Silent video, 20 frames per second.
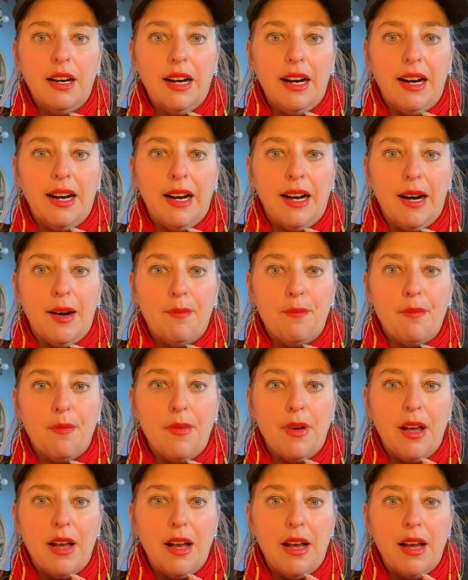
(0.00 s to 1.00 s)
uh,
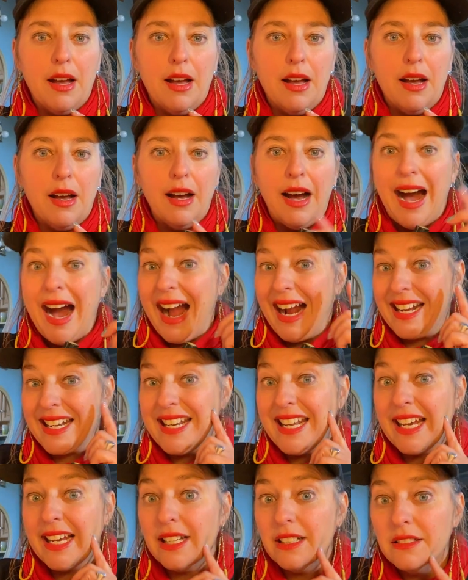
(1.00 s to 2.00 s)

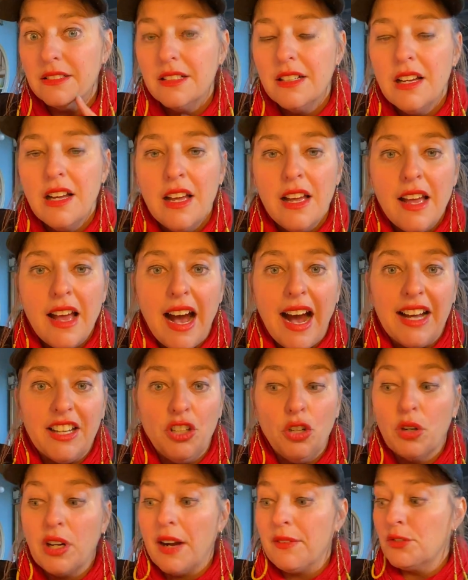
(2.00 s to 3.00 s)
acne.
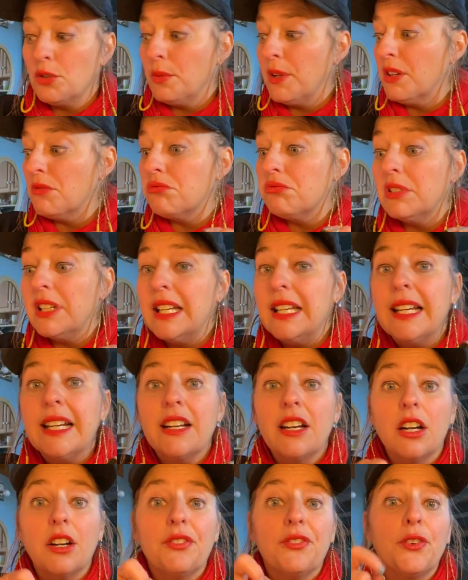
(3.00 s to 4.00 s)
You have to be really
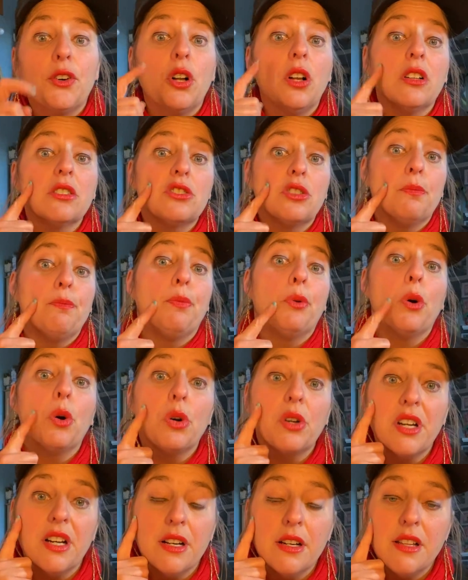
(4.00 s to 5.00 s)
careful to
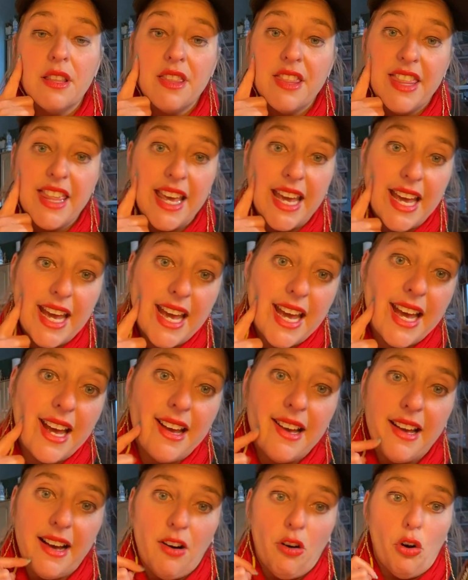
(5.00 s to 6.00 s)
put the
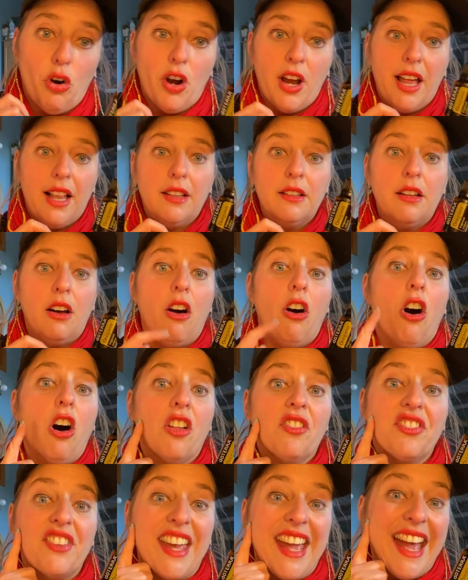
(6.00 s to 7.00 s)
oil
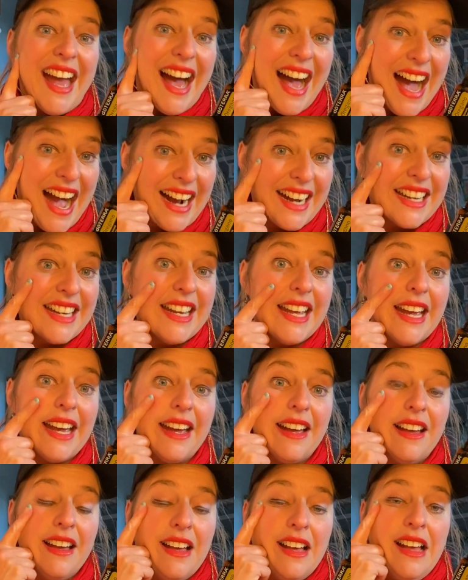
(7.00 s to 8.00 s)
on the
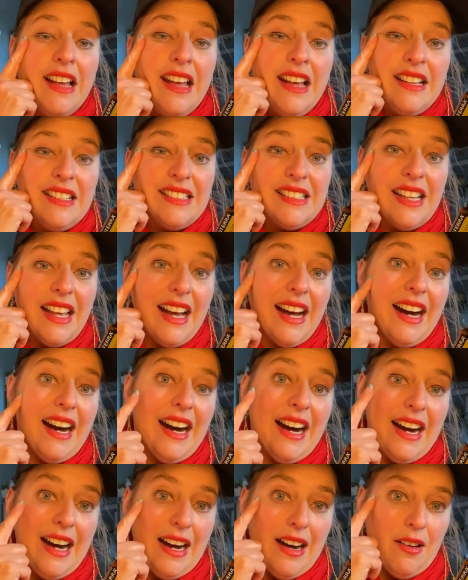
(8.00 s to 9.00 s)
acne
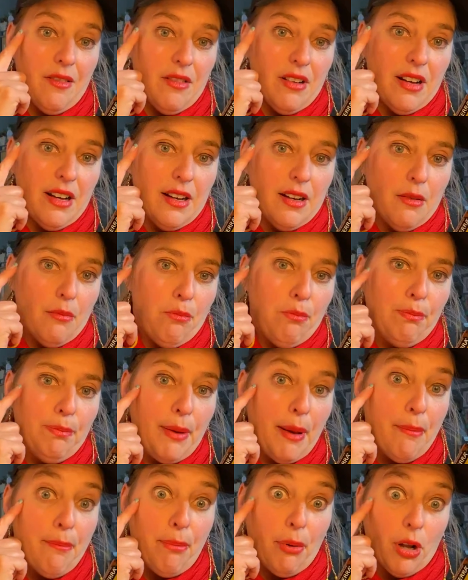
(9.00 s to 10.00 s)
uh,
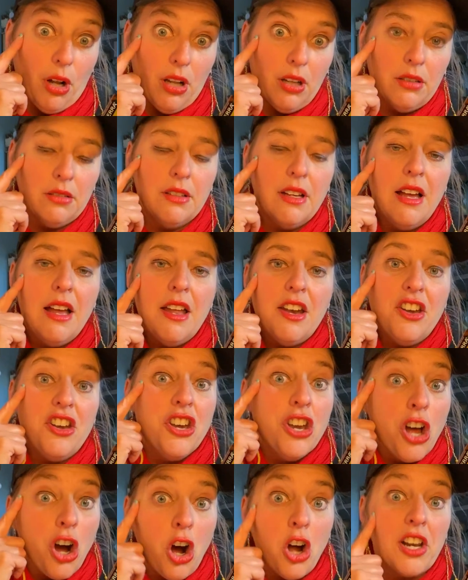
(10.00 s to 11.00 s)
pimple,
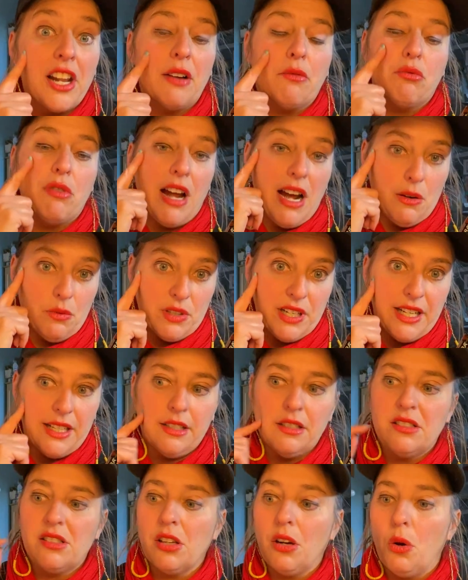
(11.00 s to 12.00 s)
not around
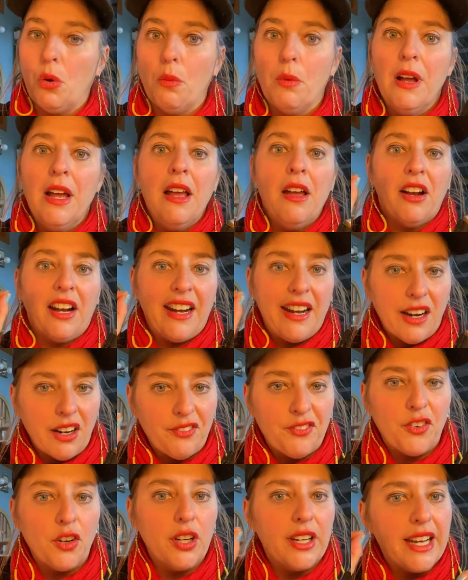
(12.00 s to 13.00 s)
it. So
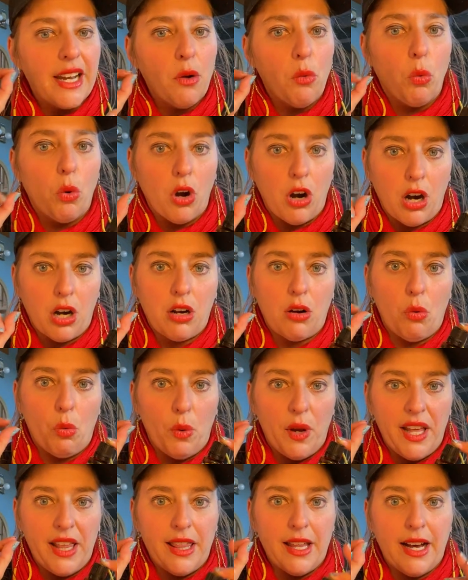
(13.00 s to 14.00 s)
carefully work
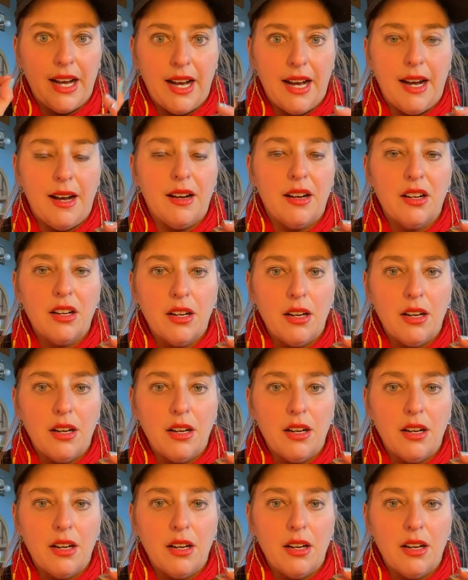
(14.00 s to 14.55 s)
with a,